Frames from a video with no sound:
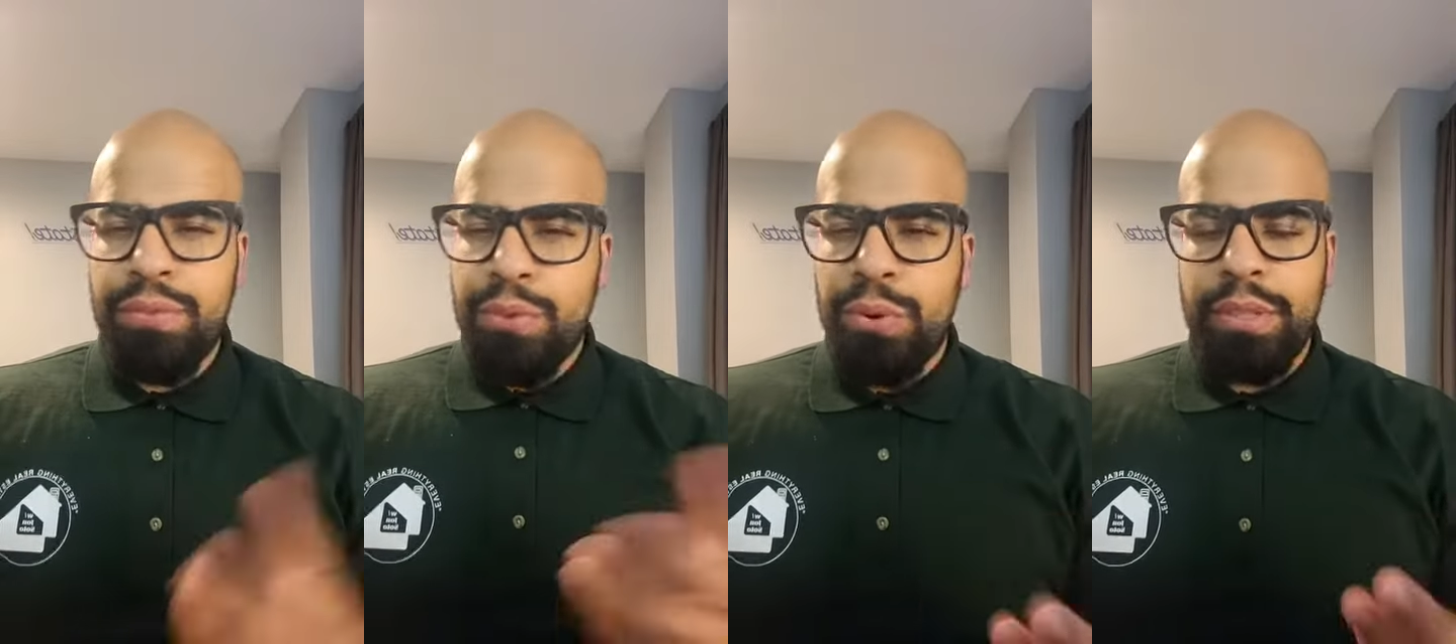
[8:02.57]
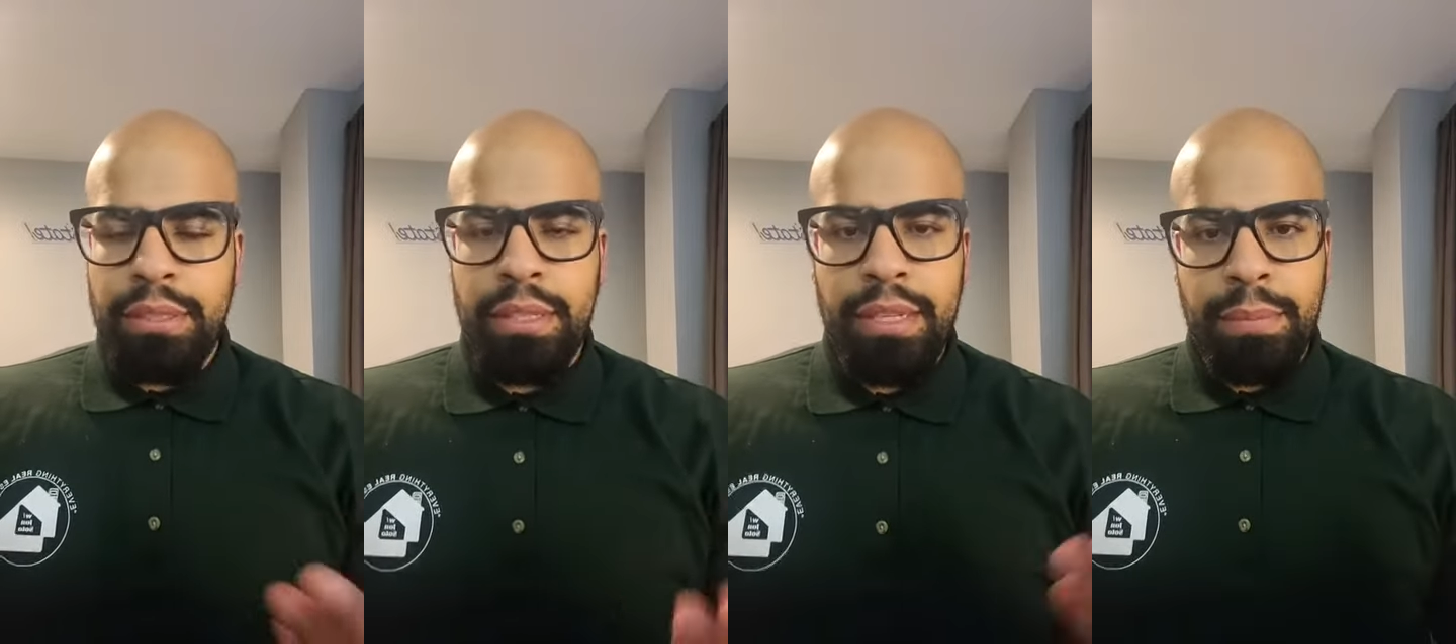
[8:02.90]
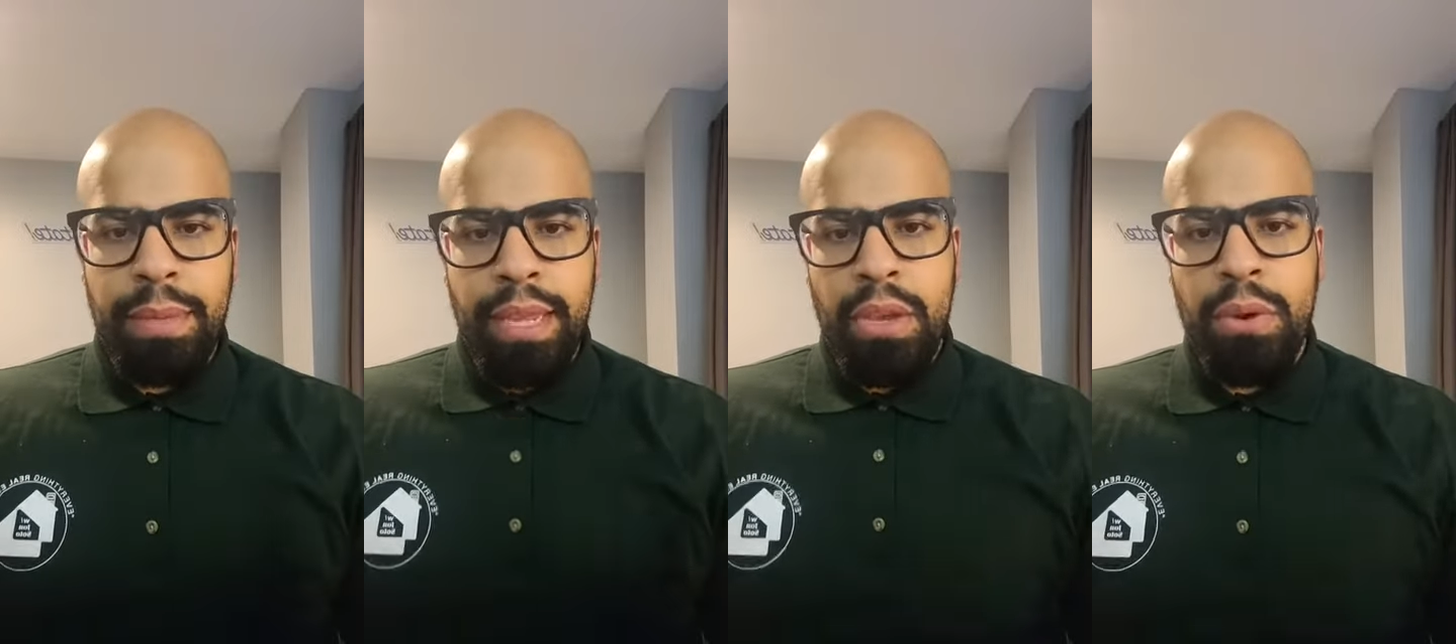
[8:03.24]
Of course, things
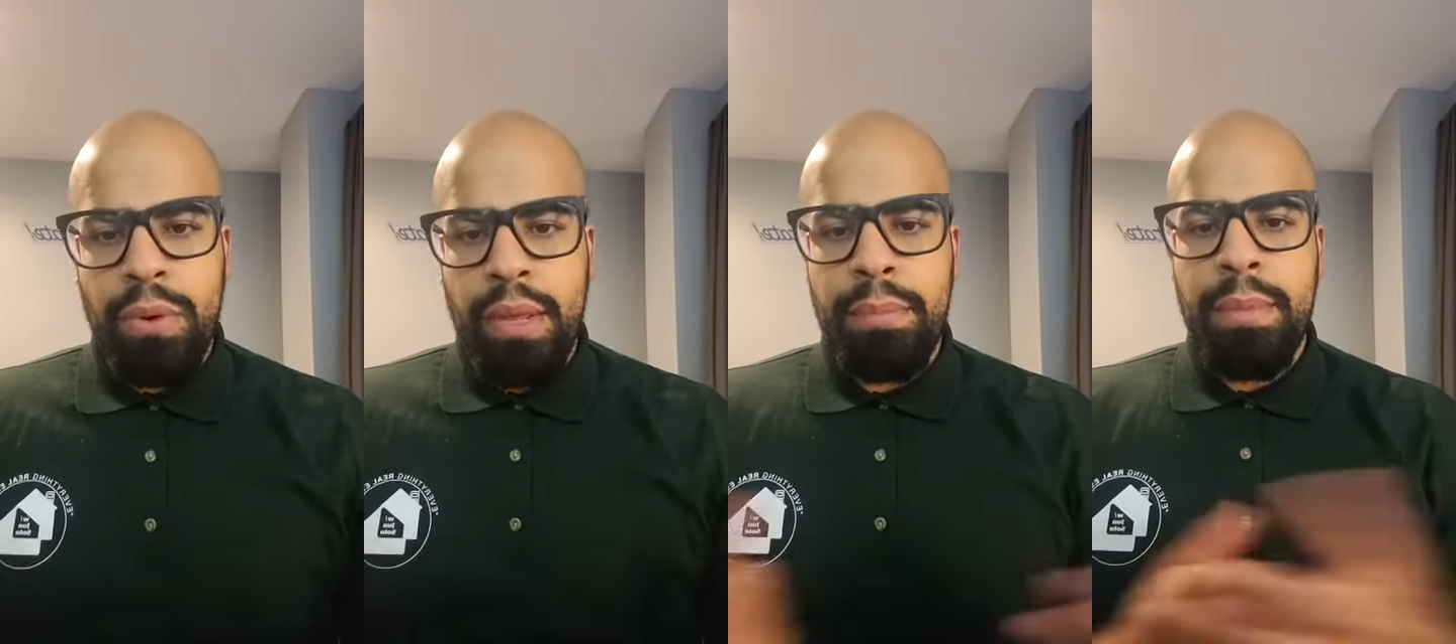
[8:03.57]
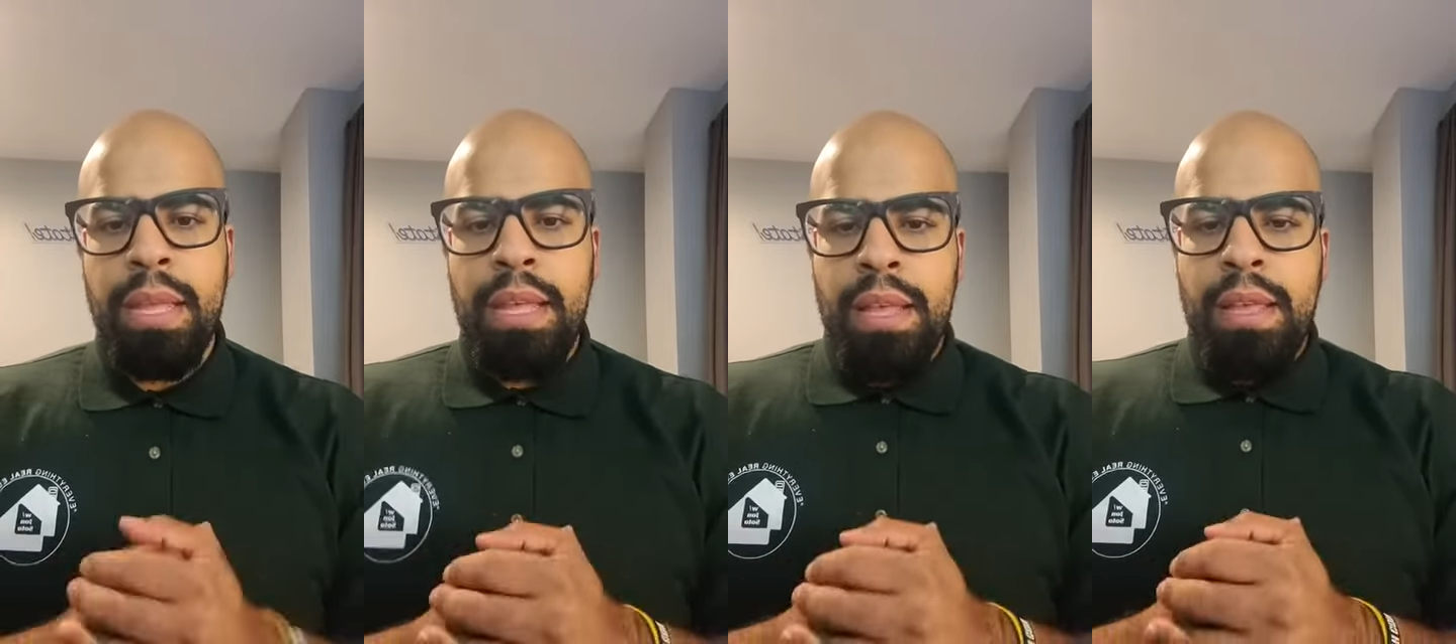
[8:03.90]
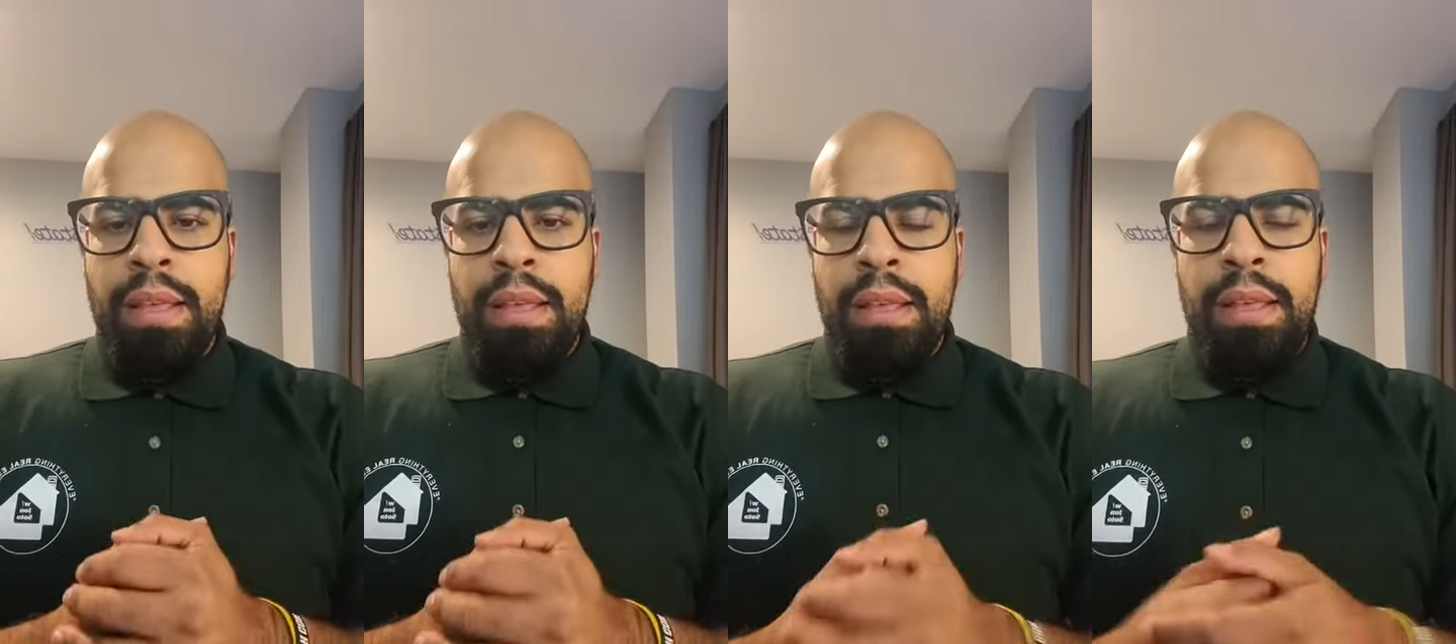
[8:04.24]
may go up,
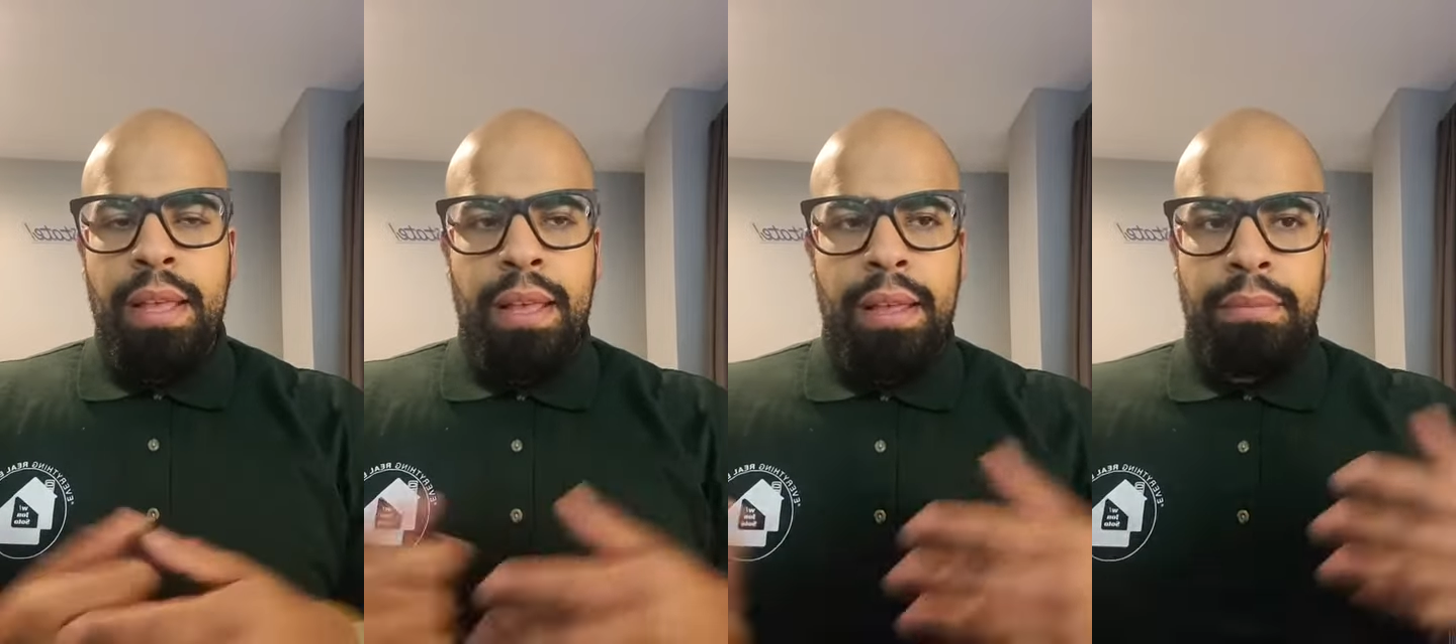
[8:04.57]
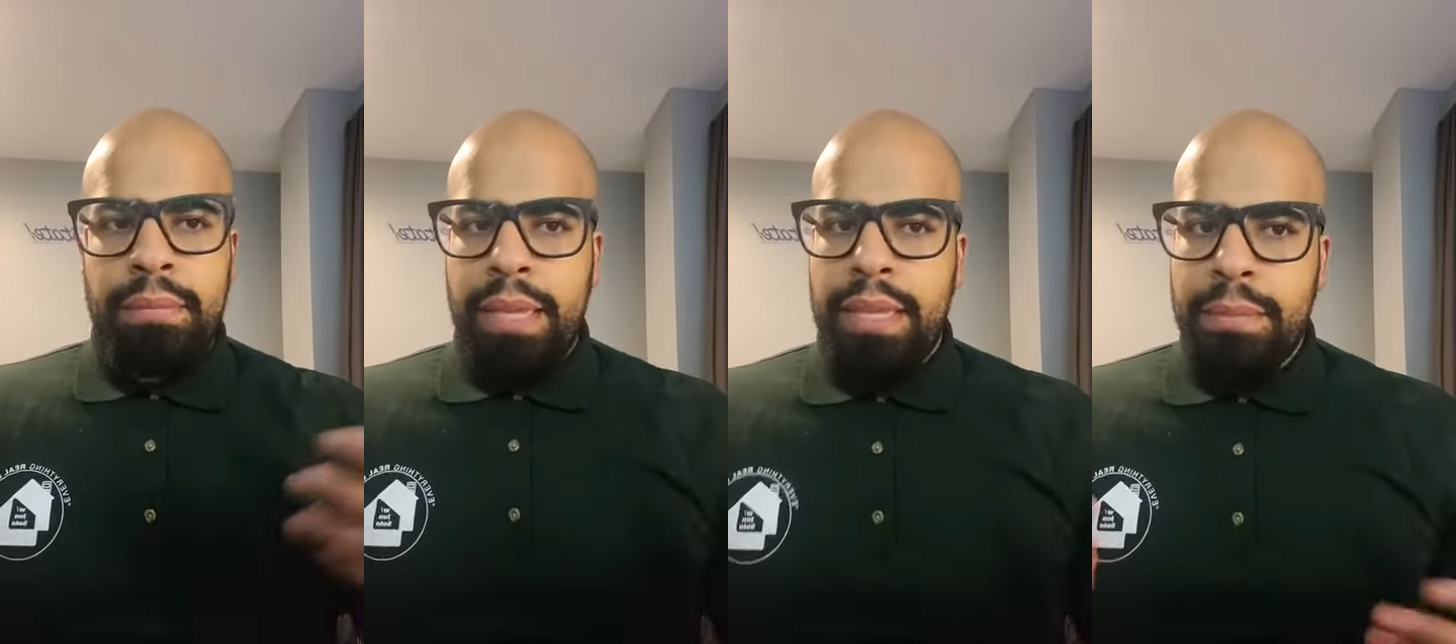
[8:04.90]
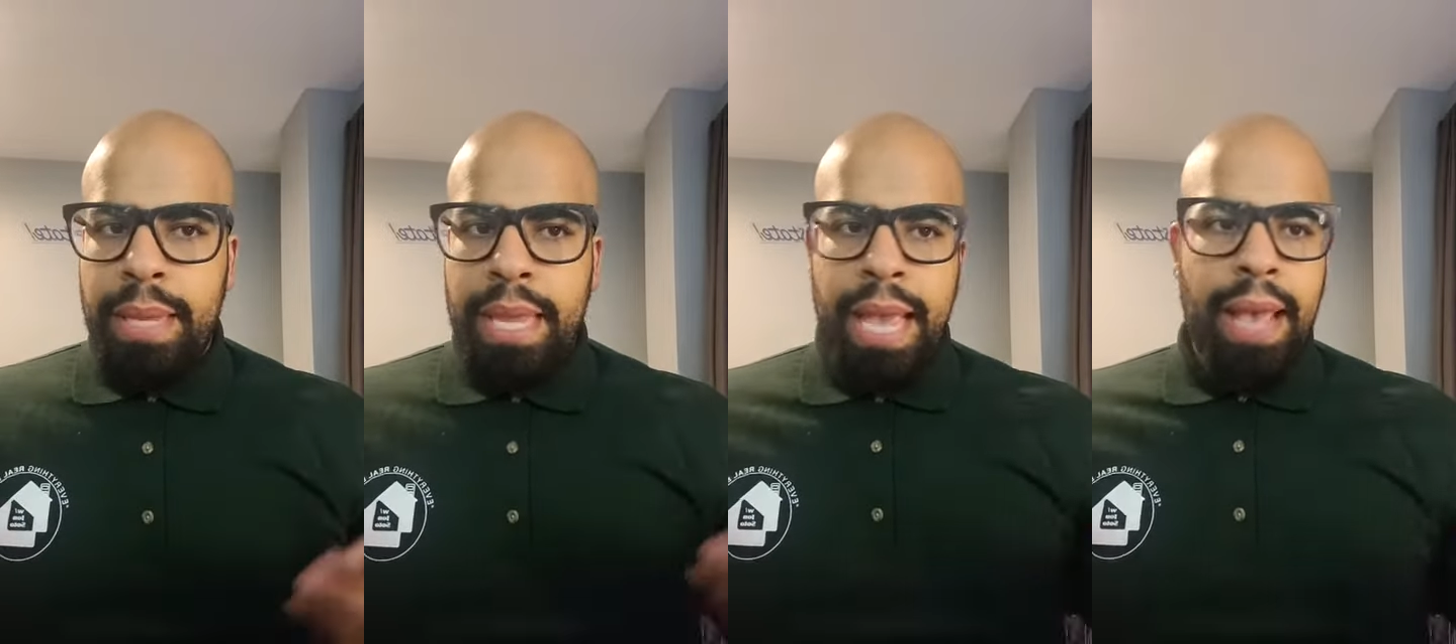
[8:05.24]
uh, things
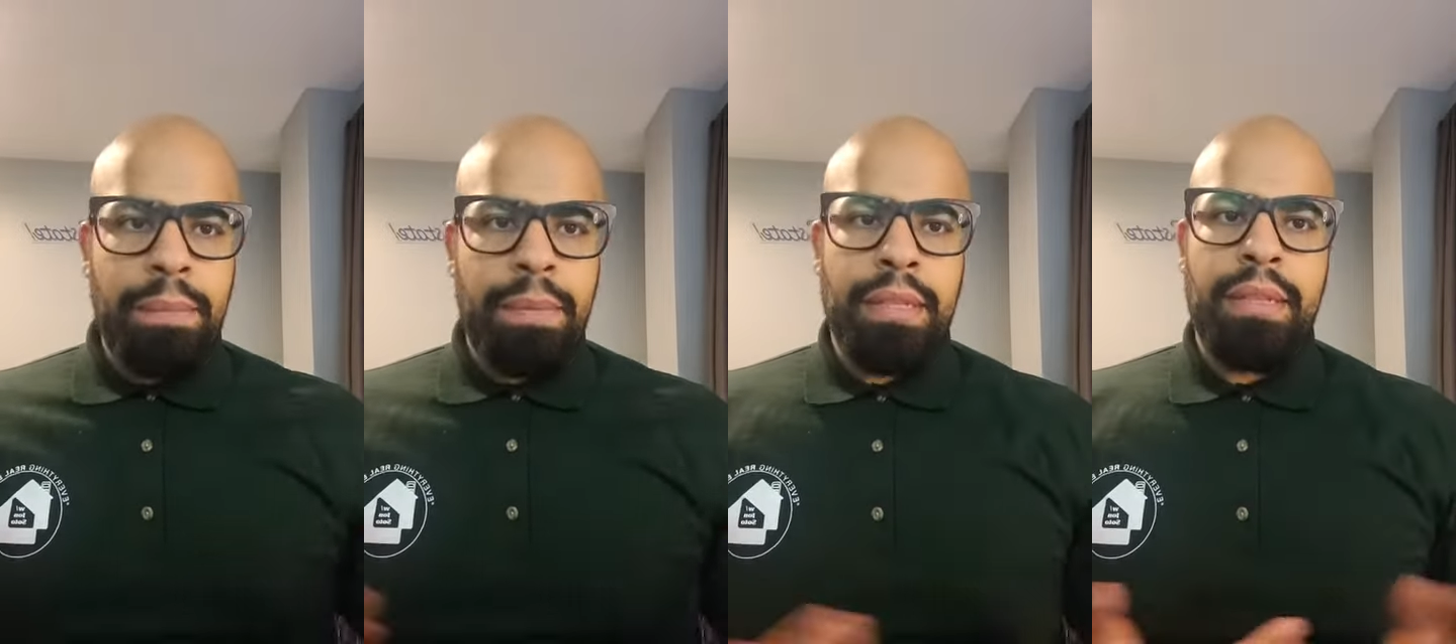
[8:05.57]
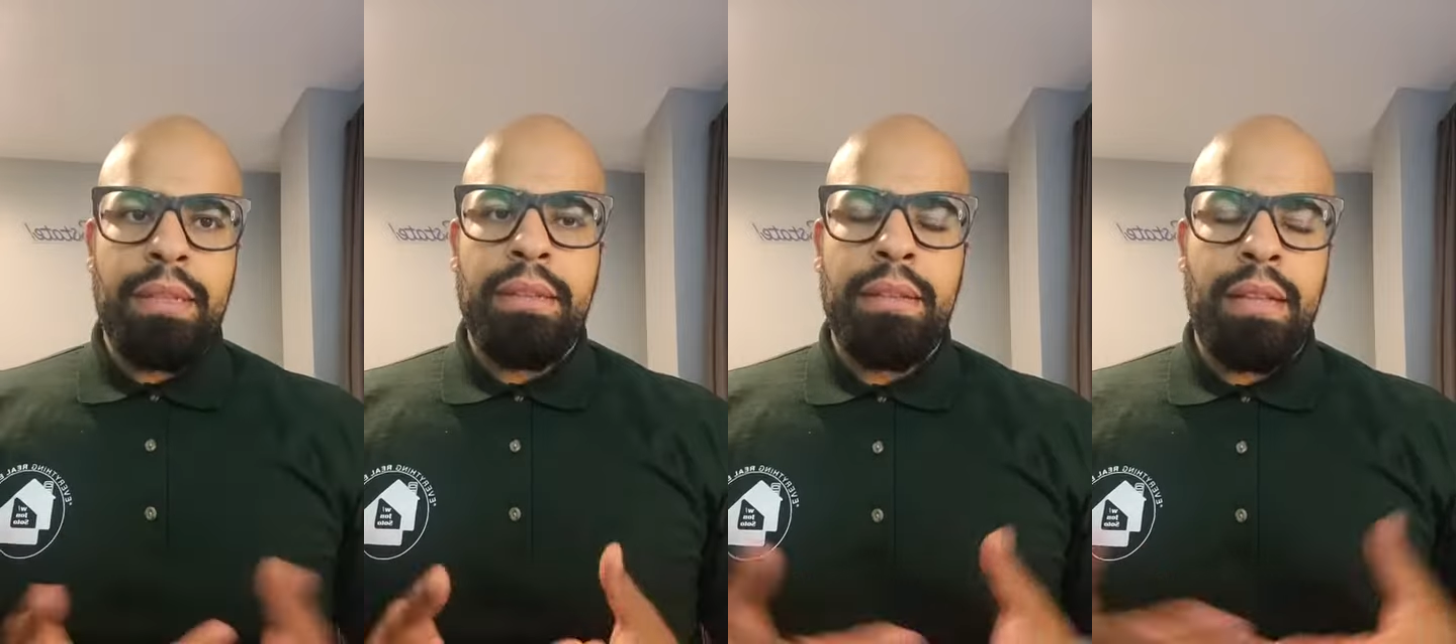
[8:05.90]
may happen,